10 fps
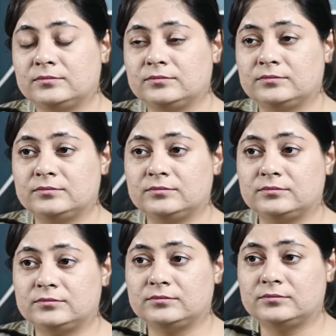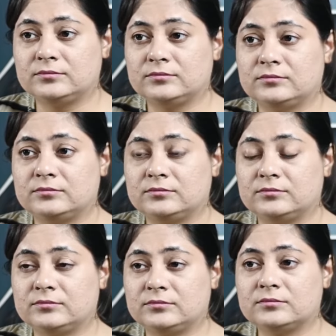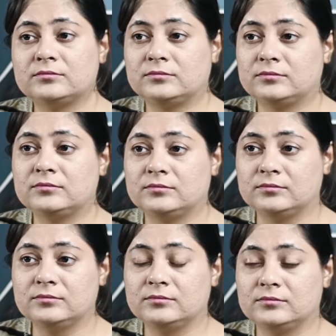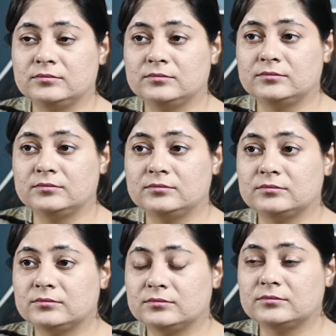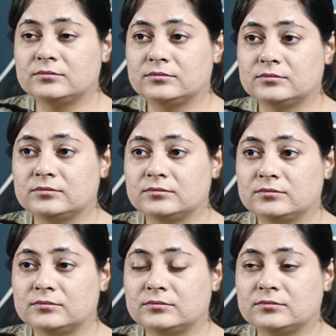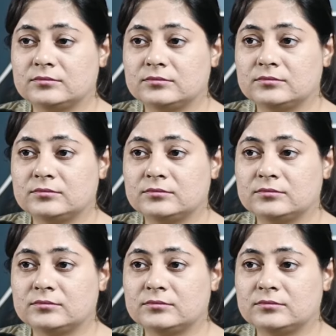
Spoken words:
(silent)